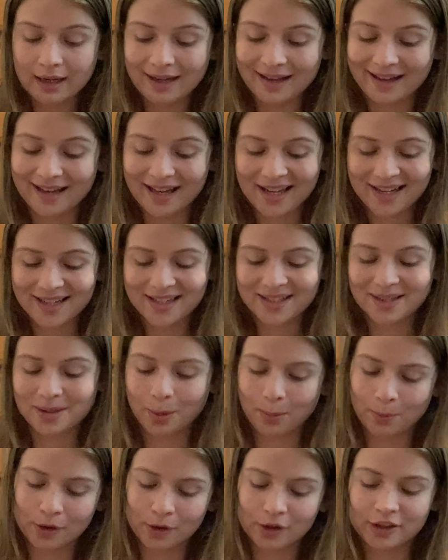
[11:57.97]
And
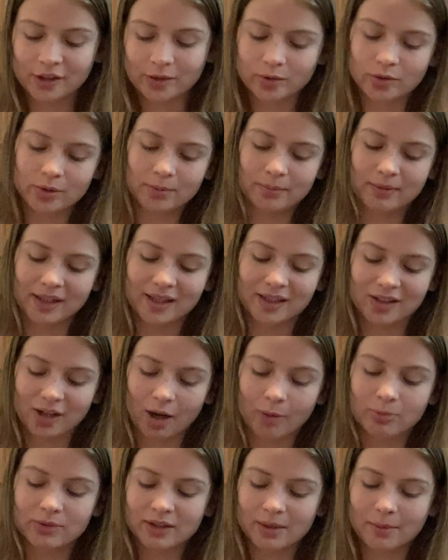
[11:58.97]
more children being
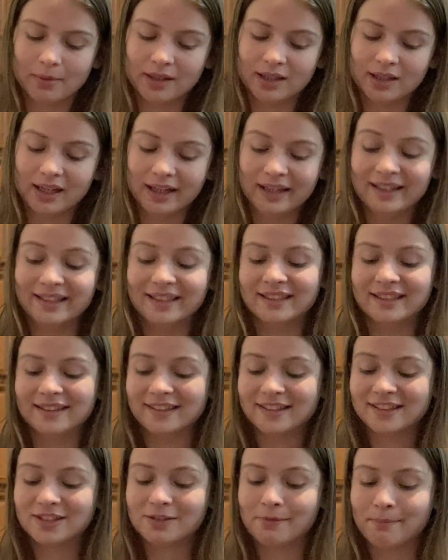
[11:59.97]
adopted
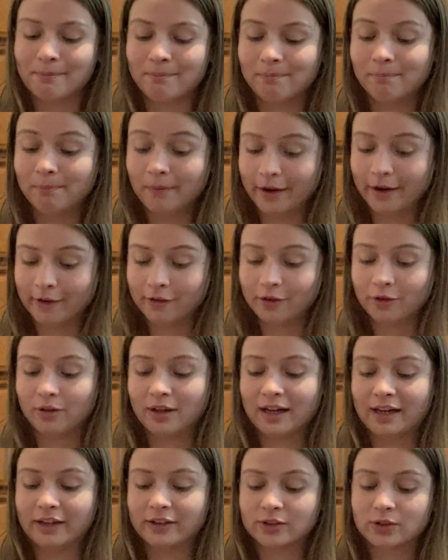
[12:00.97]
into marital
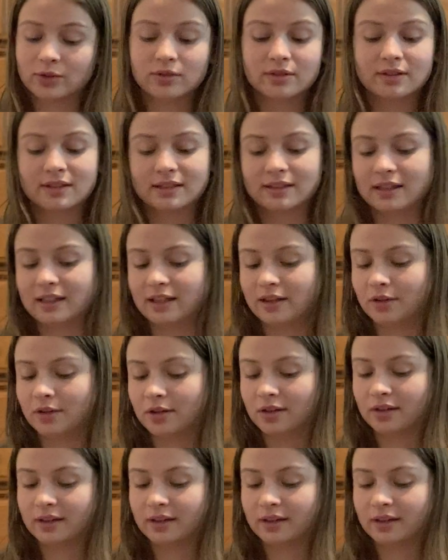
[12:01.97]
households, either